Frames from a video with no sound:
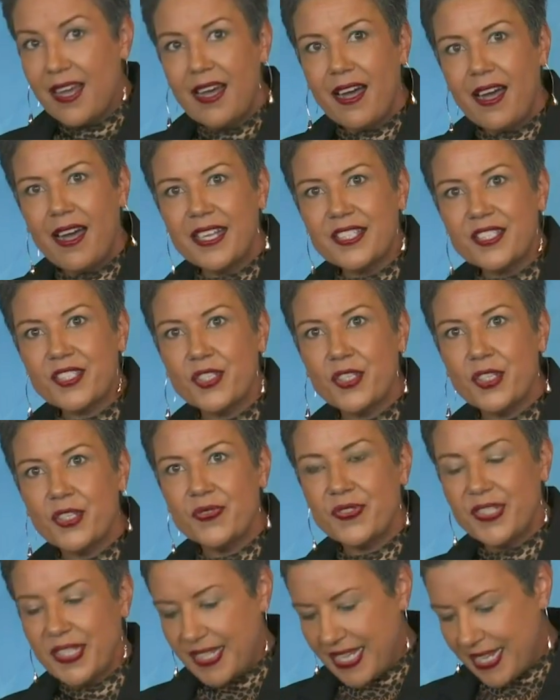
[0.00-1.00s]
I
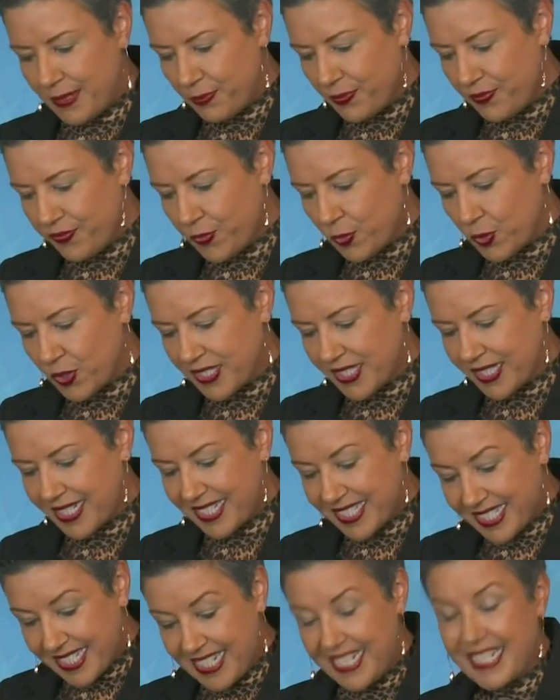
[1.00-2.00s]
served them for
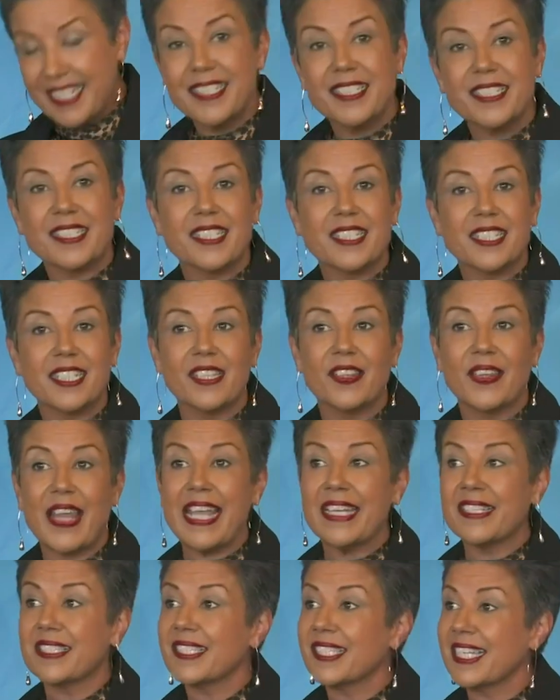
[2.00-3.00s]
6 years until
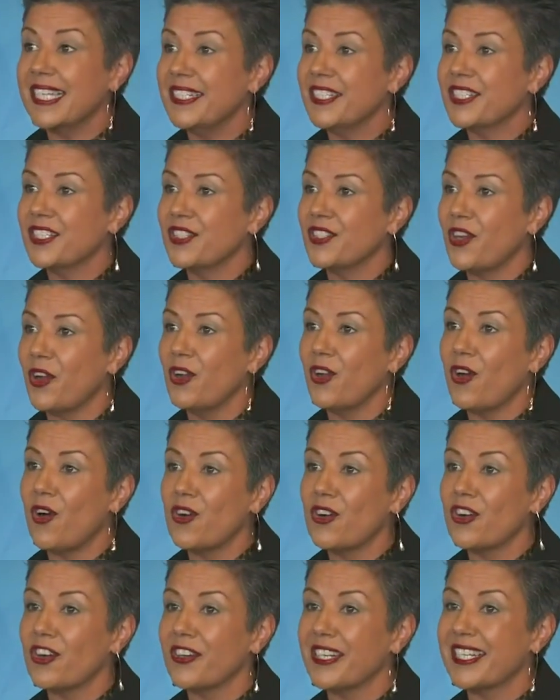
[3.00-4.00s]
that seat no
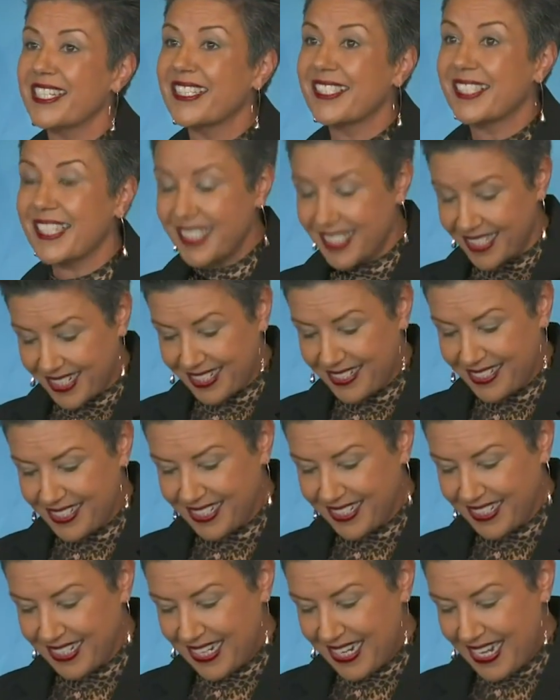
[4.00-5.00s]
longer existed.
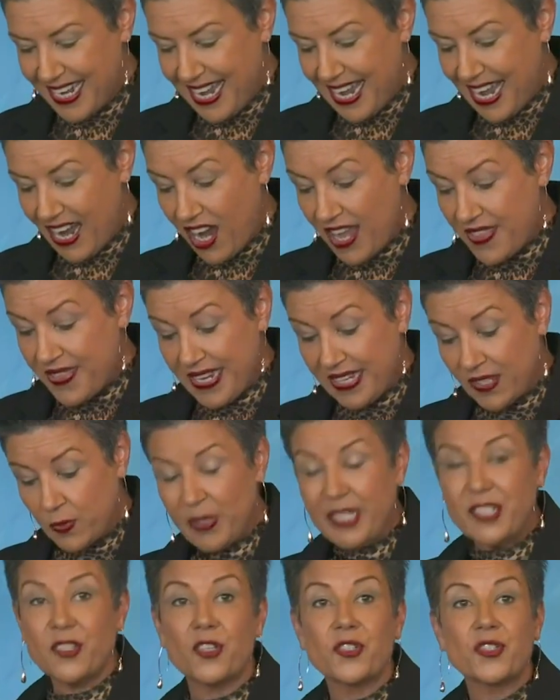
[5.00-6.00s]
I then
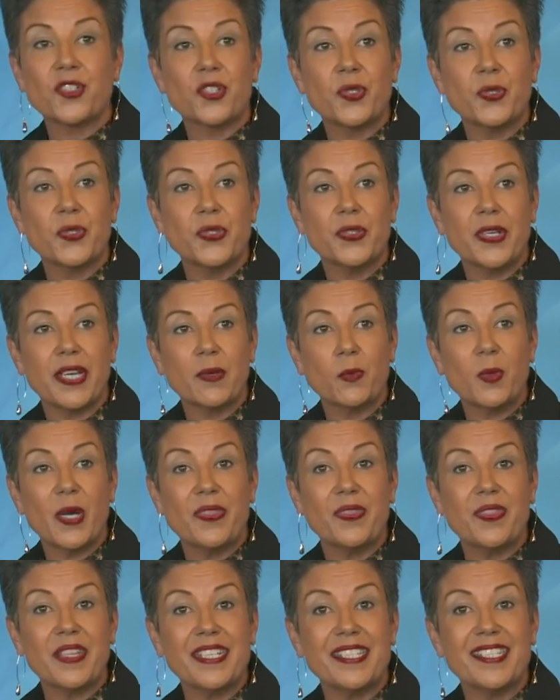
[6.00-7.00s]
went on to
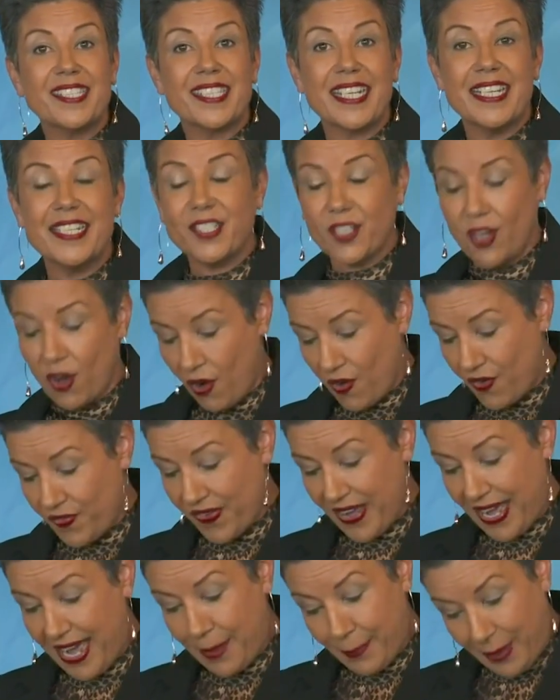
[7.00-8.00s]
win the seat
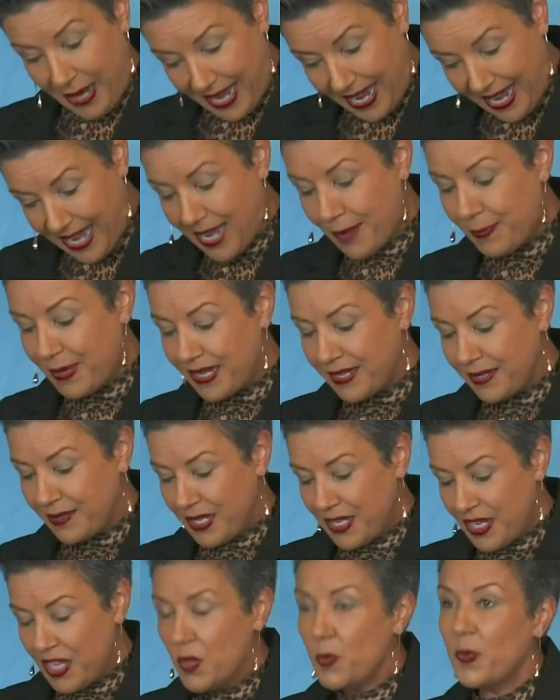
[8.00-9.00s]
of Upper Harbour,
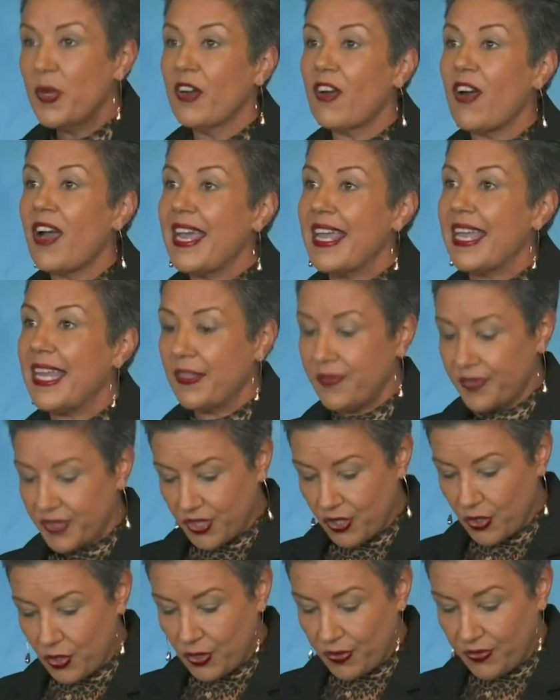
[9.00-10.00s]
where I have
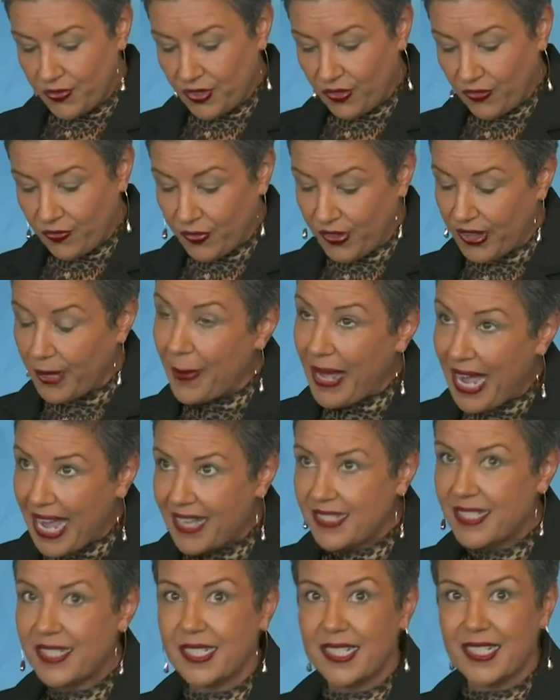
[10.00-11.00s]
served for the
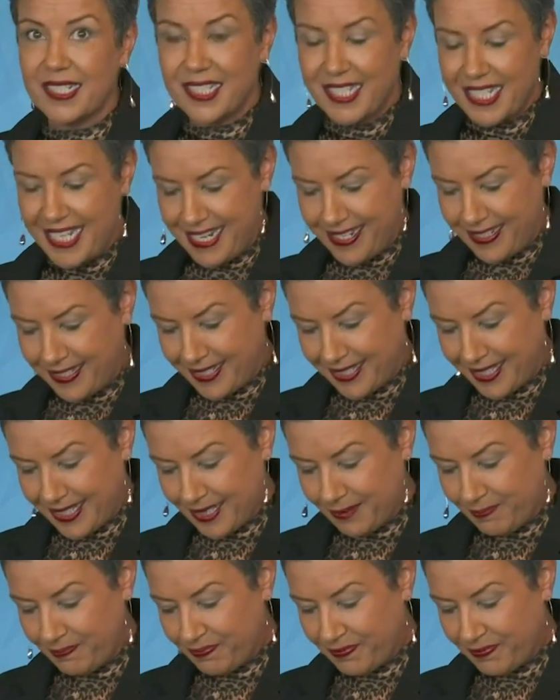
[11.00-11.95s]
past 6 years.